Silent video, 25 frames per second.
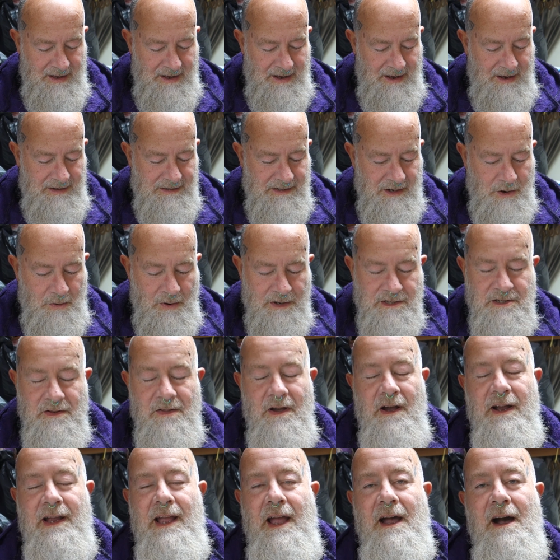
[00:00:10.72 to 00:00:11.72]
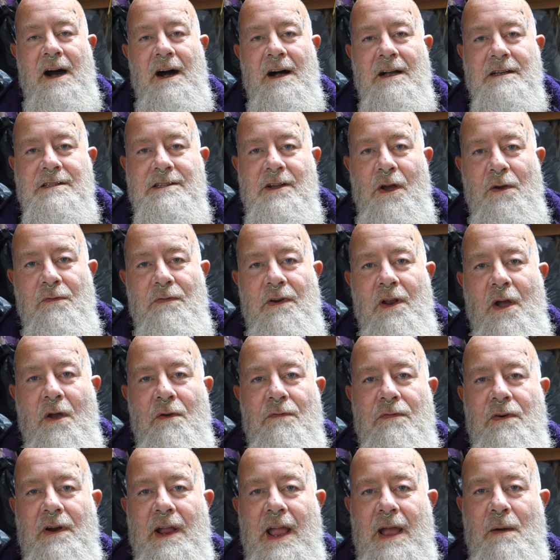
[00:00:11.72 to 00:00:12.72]
It's a question that I get asked over and
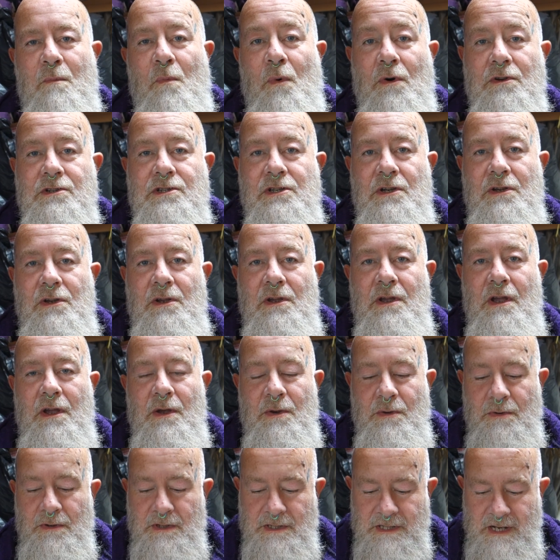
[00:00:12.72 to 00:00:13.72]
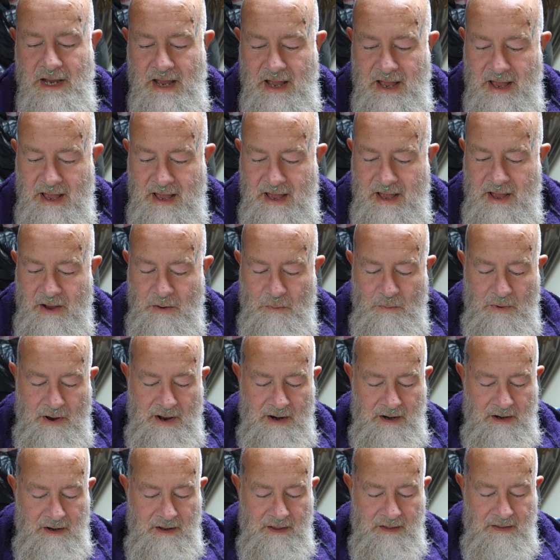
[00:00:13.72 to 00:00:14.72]
over again, what do you use?
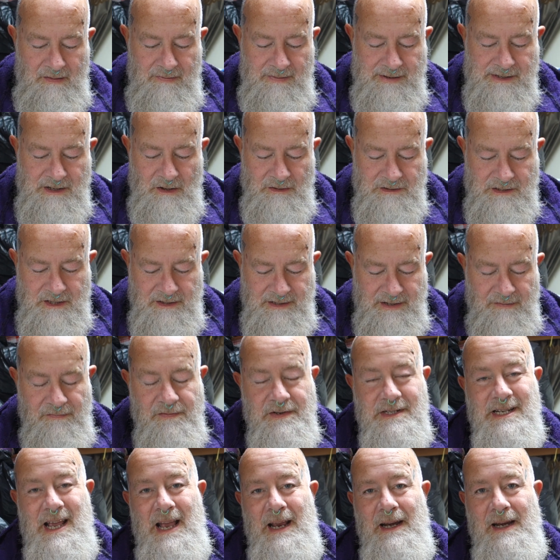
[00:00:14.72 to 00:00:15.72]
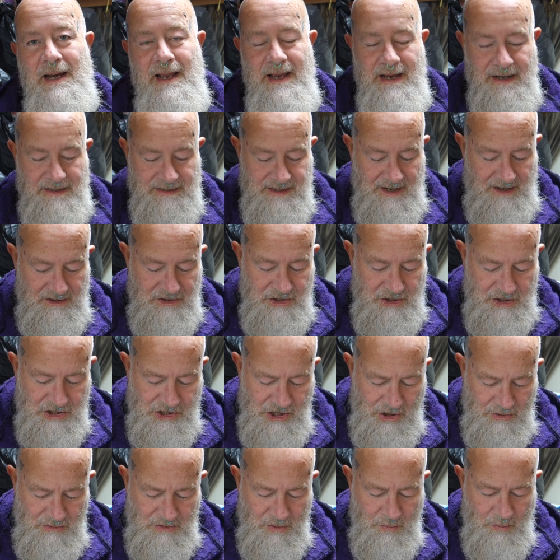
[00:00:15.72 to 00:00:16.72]
Well, there's lots of different techniques. I'll just
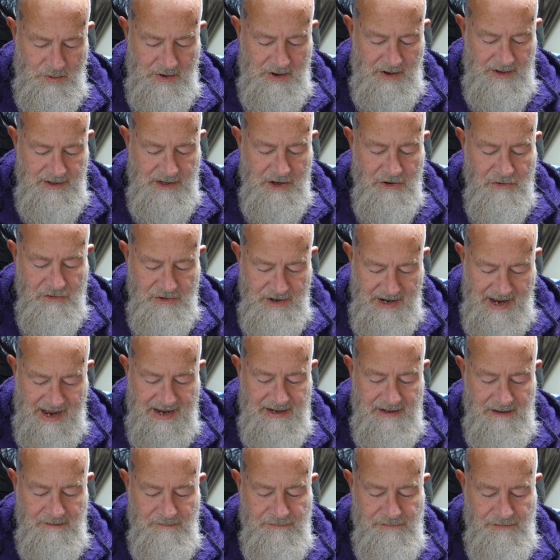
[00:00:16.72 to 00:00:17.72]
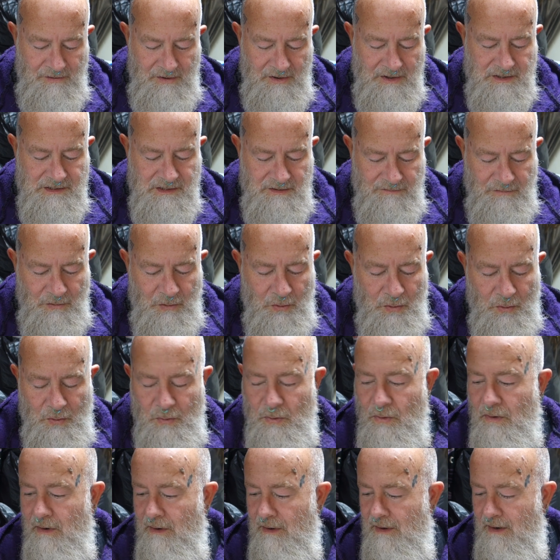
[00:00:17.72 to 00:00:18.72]
show you what I create first of
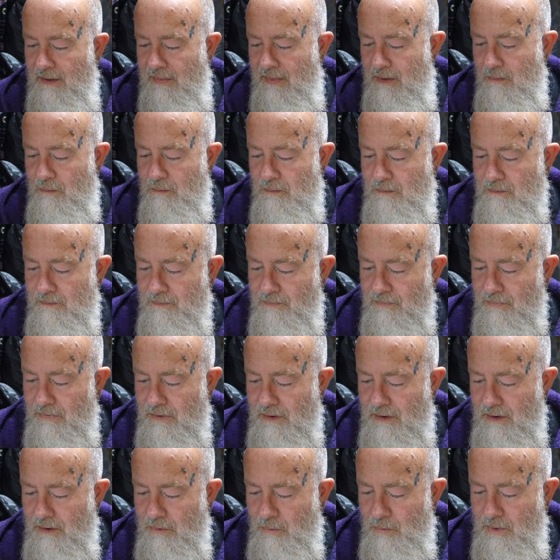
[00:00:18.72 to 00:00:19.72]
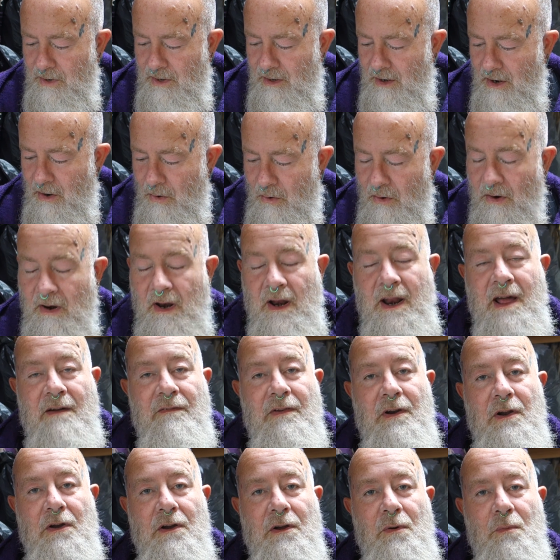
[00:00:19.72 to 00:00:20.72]
all, and then we can go on and have
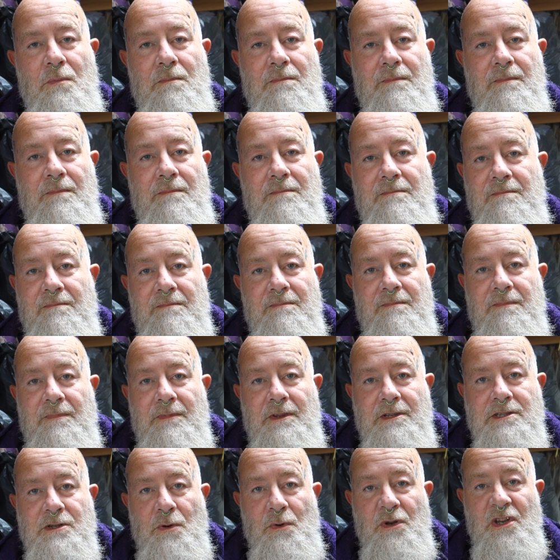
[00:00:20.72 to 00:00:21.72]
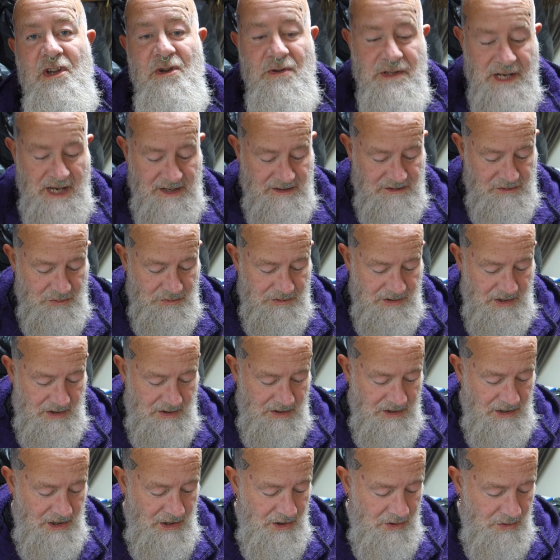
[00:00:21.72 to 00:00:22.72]
a look at the sort of utensils that
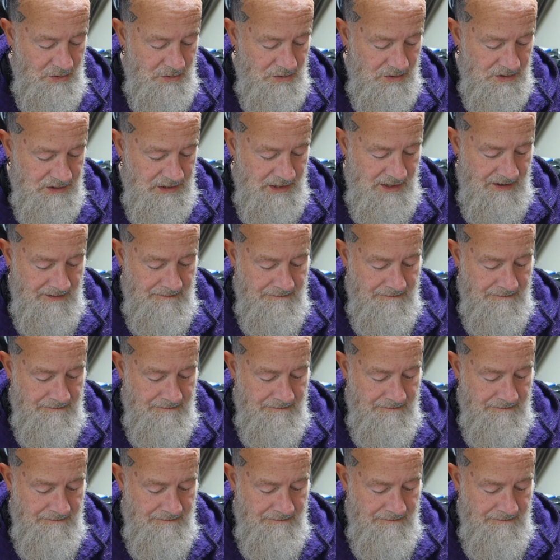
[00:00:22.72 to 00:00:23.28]
I use.